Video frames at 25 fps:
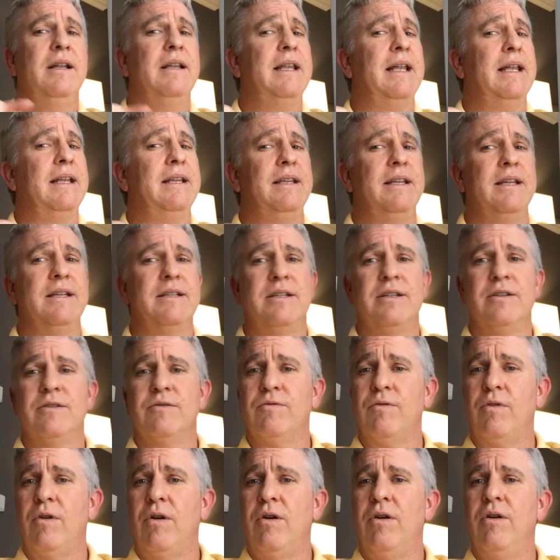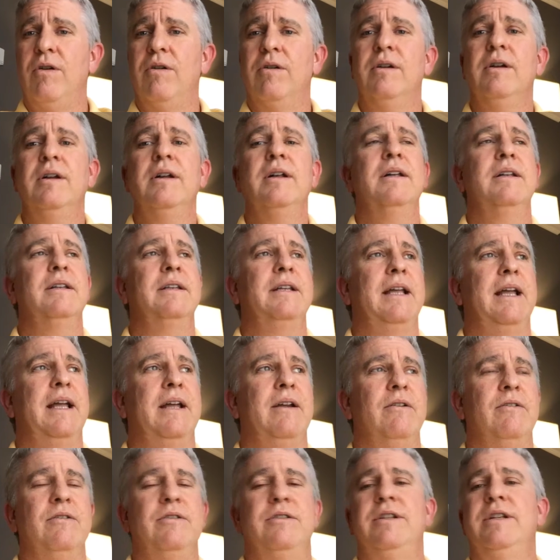that this is wrong, the
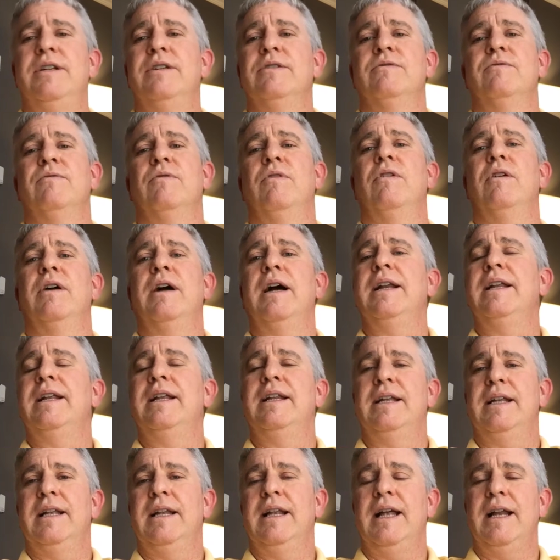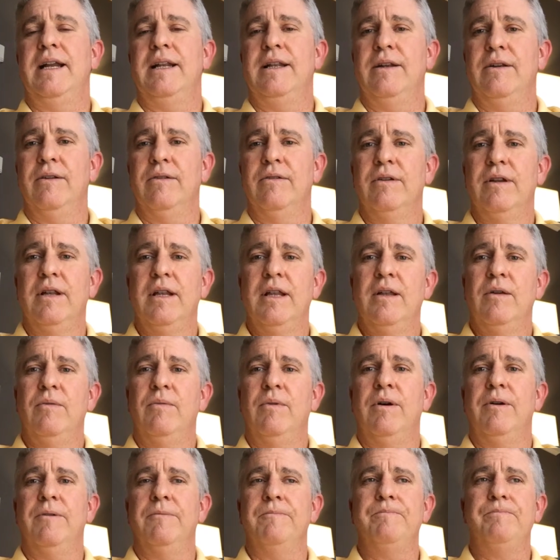energy is wrong, I need to get out of here.
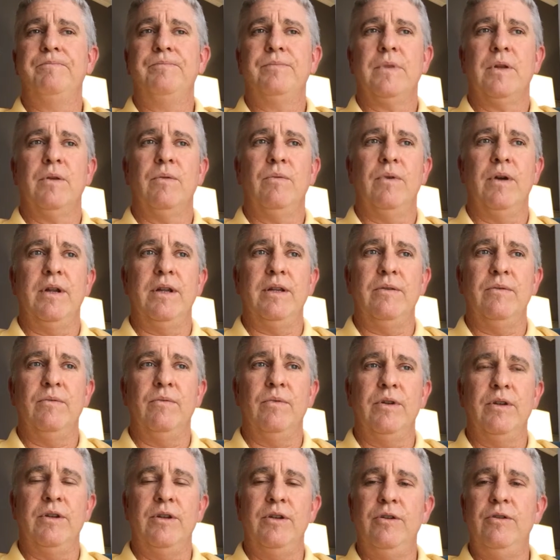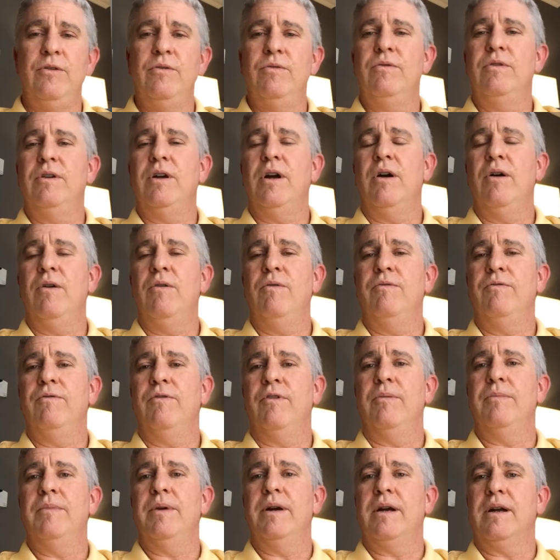Well, when you go
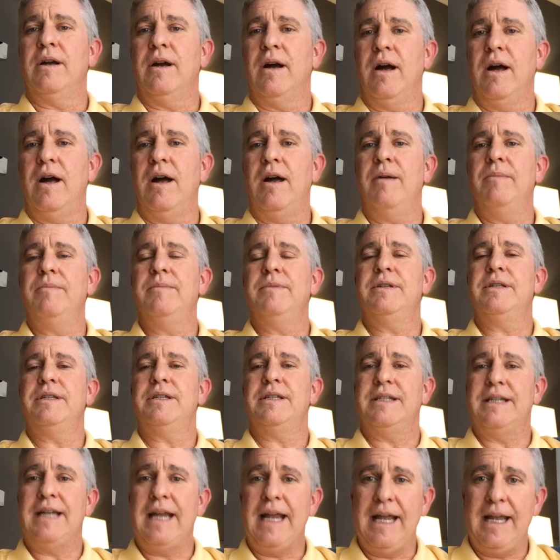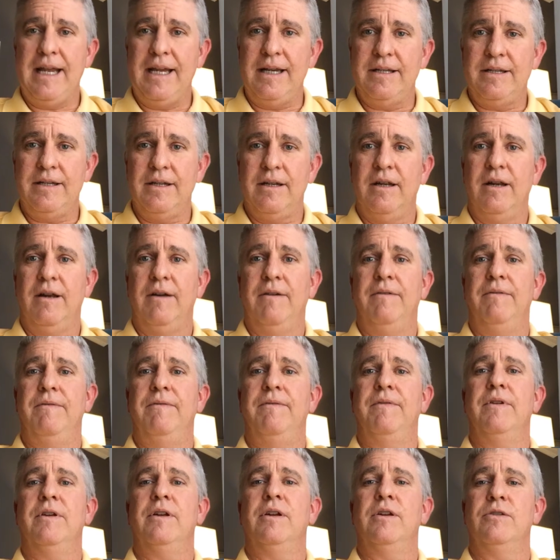from a calm state
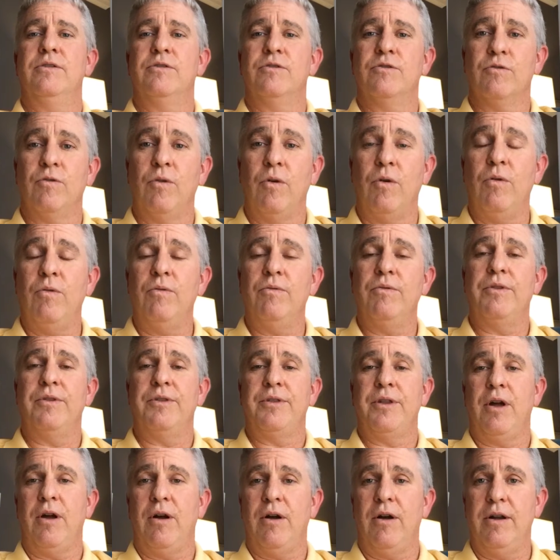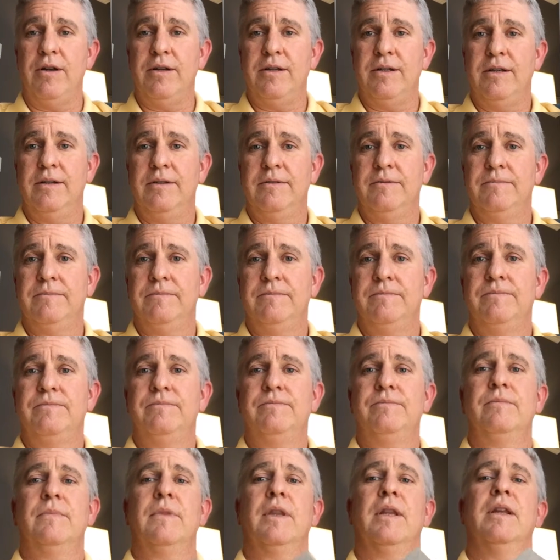of controlled thought
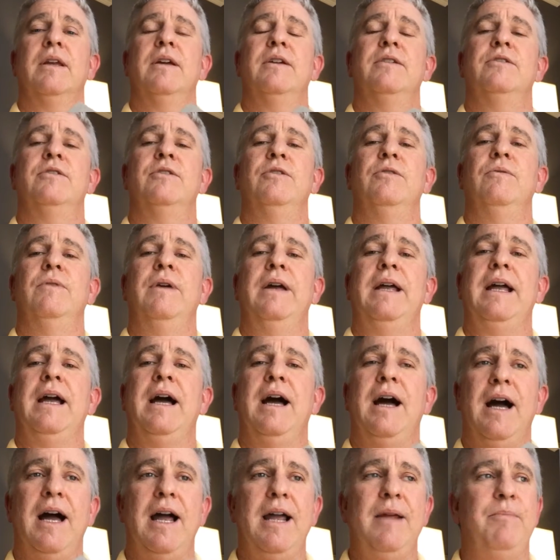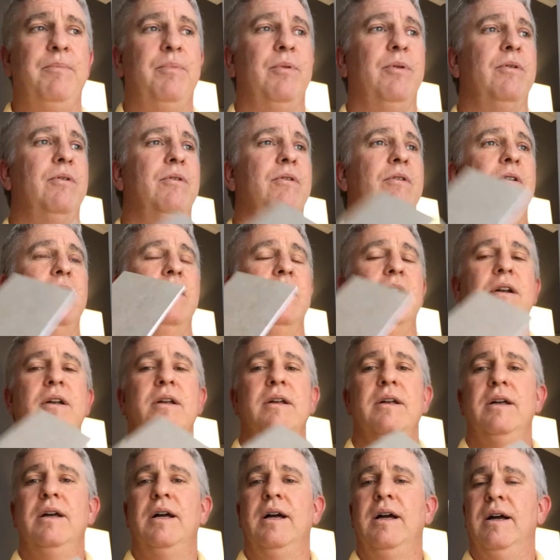to a hyper,
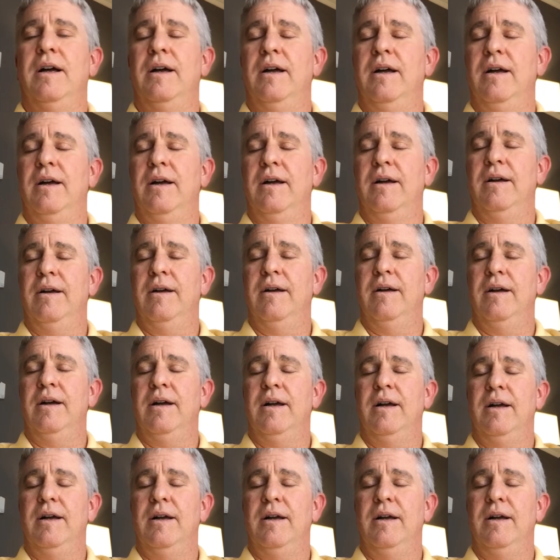out